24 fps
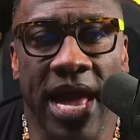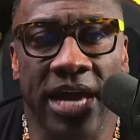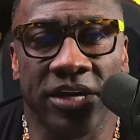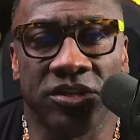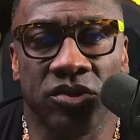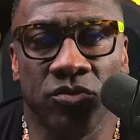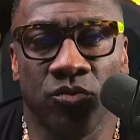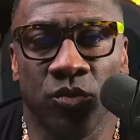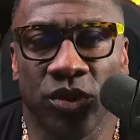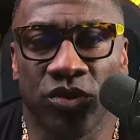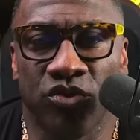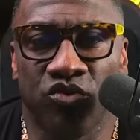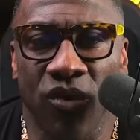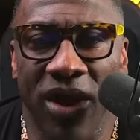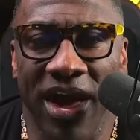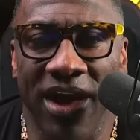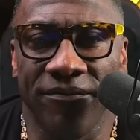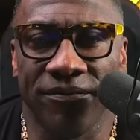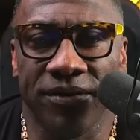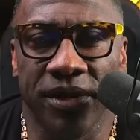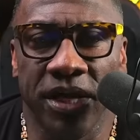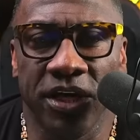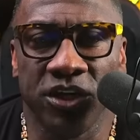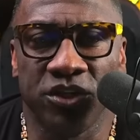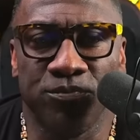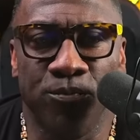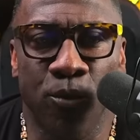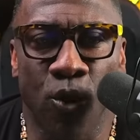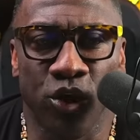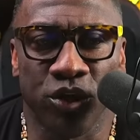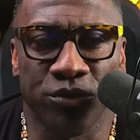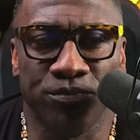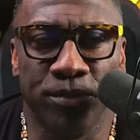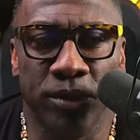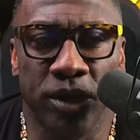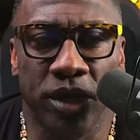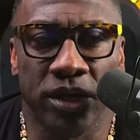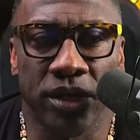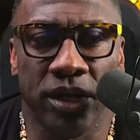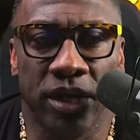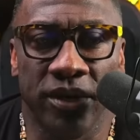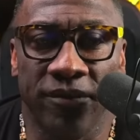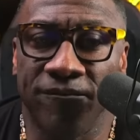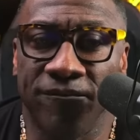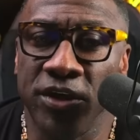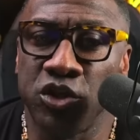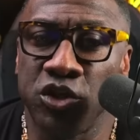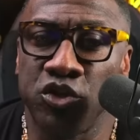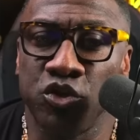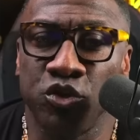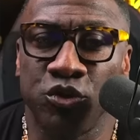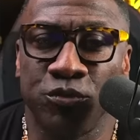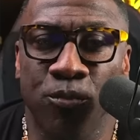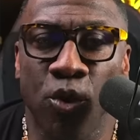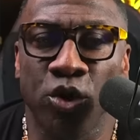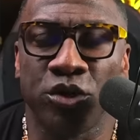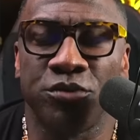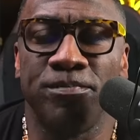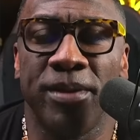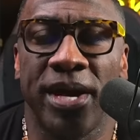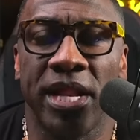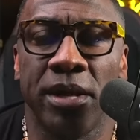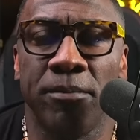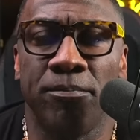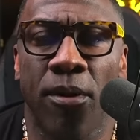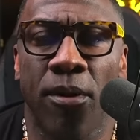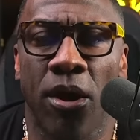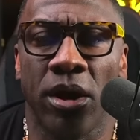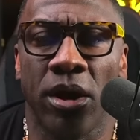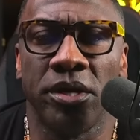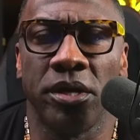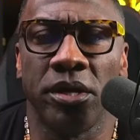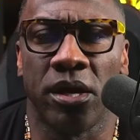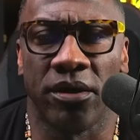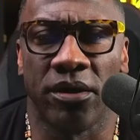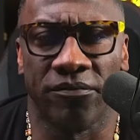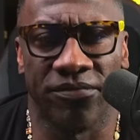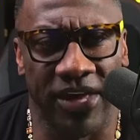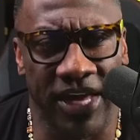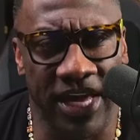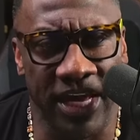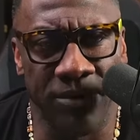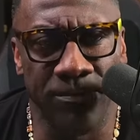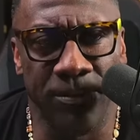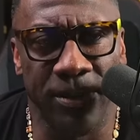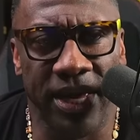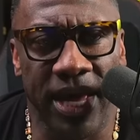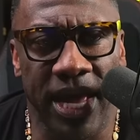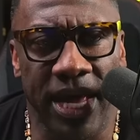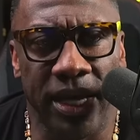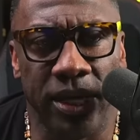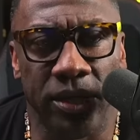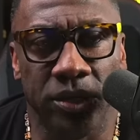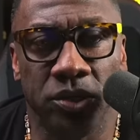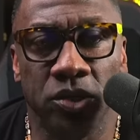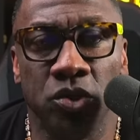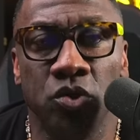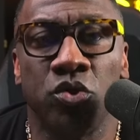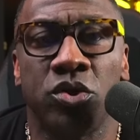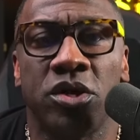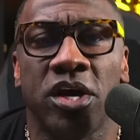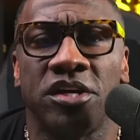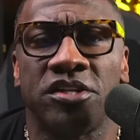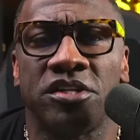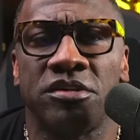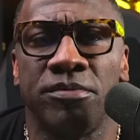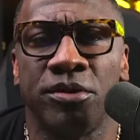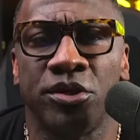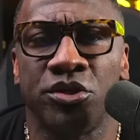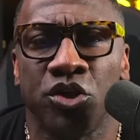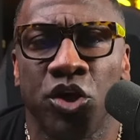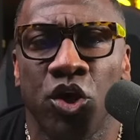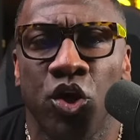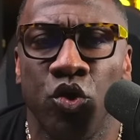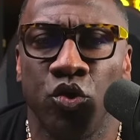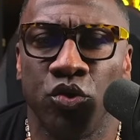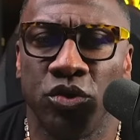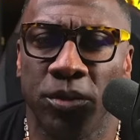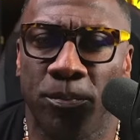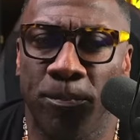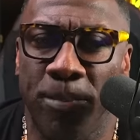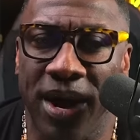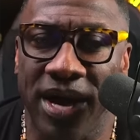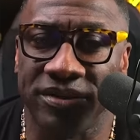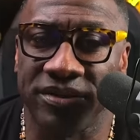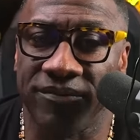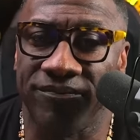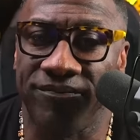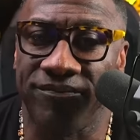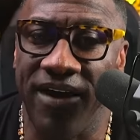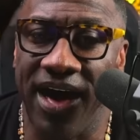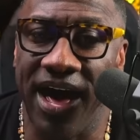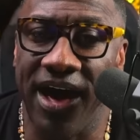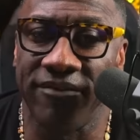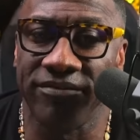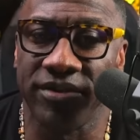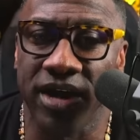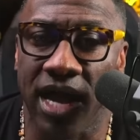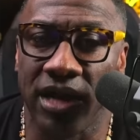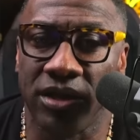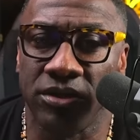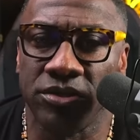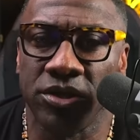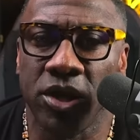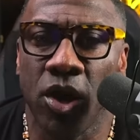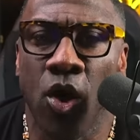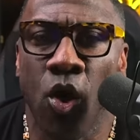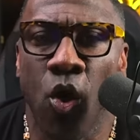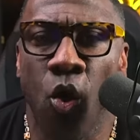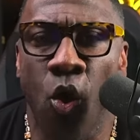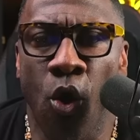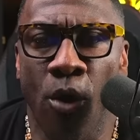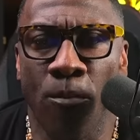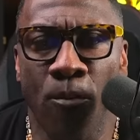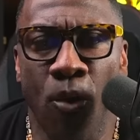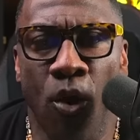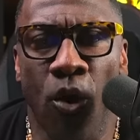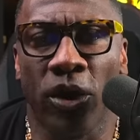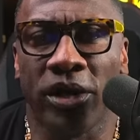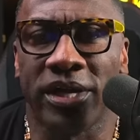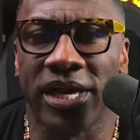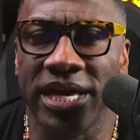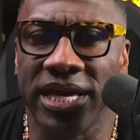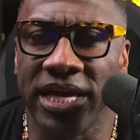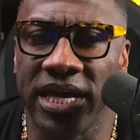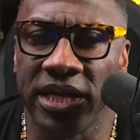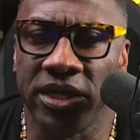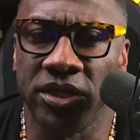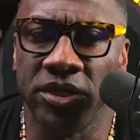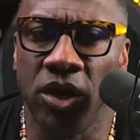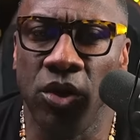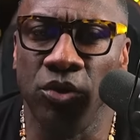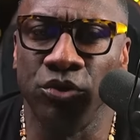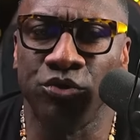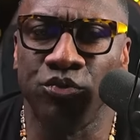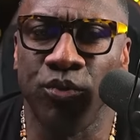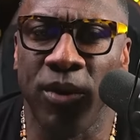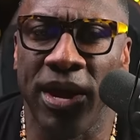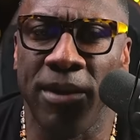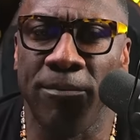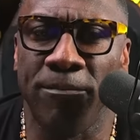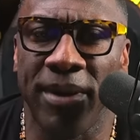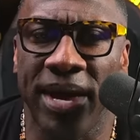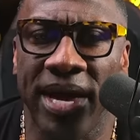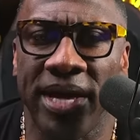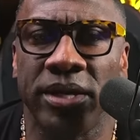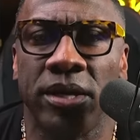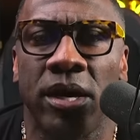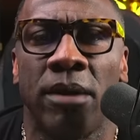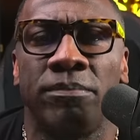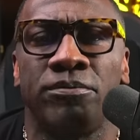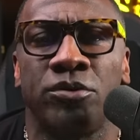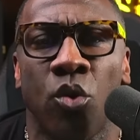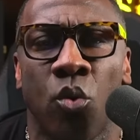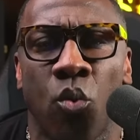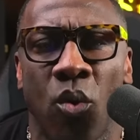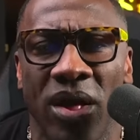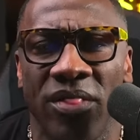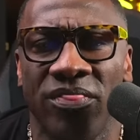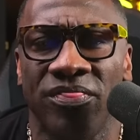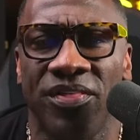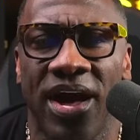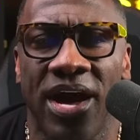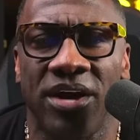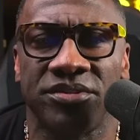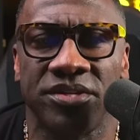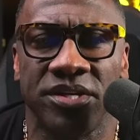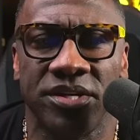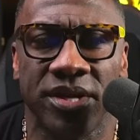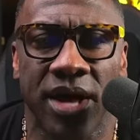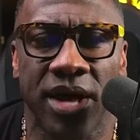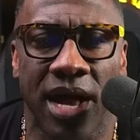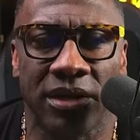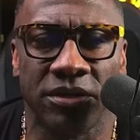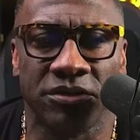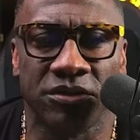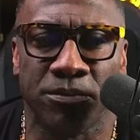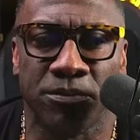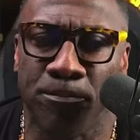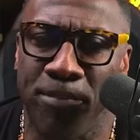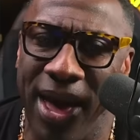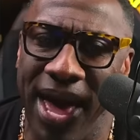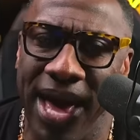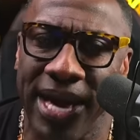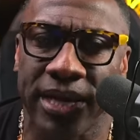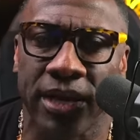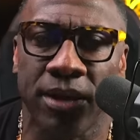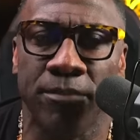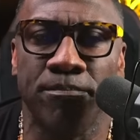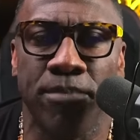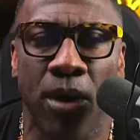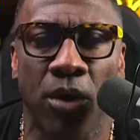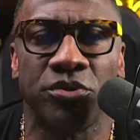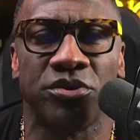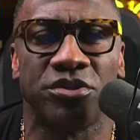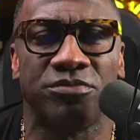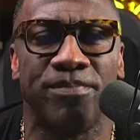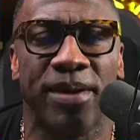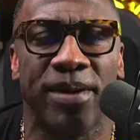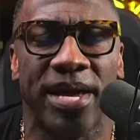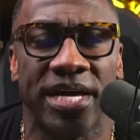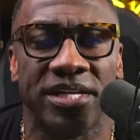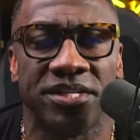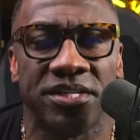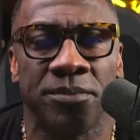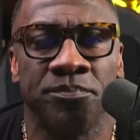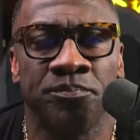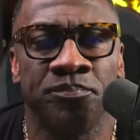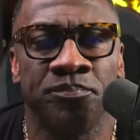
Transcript: action with DraftKings Sportsbook, an official sports betting partner of the NBA. New customers who deposit $5 or more can get no sweat bet up to $1,000 back in bonus bets.